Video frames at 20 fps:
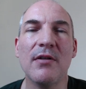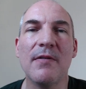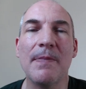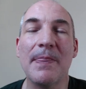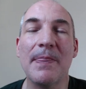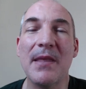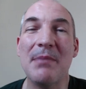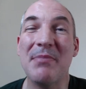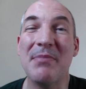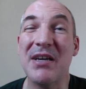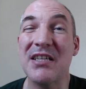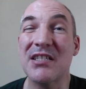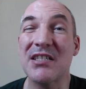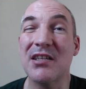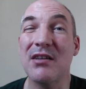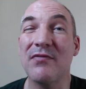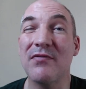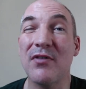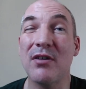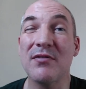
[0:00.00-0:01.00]
it may still
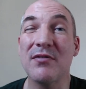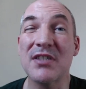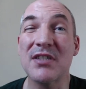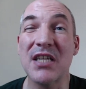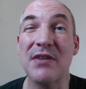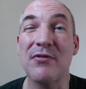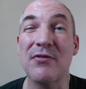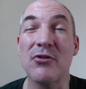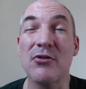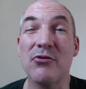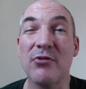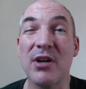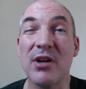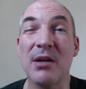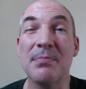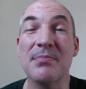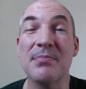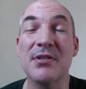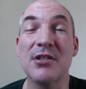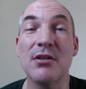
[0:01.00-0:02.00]
involve several
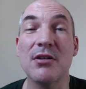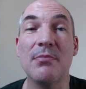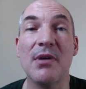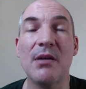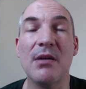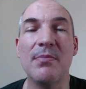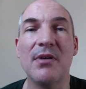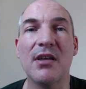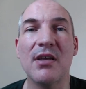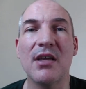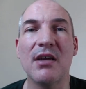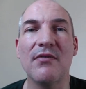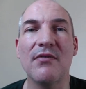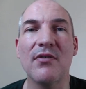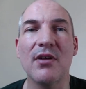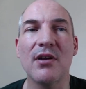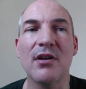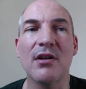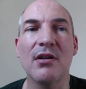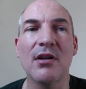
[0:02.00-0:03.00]
drips. You may be
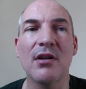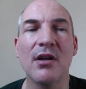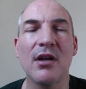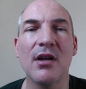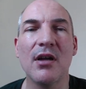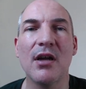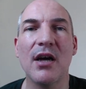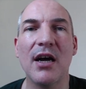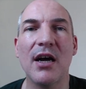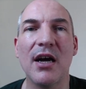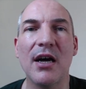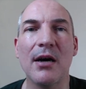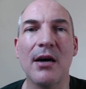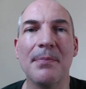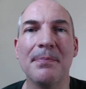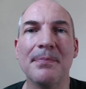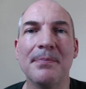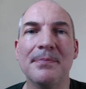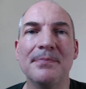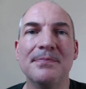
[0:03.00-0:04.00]
given
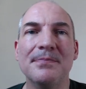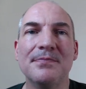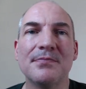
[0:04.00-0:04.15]
a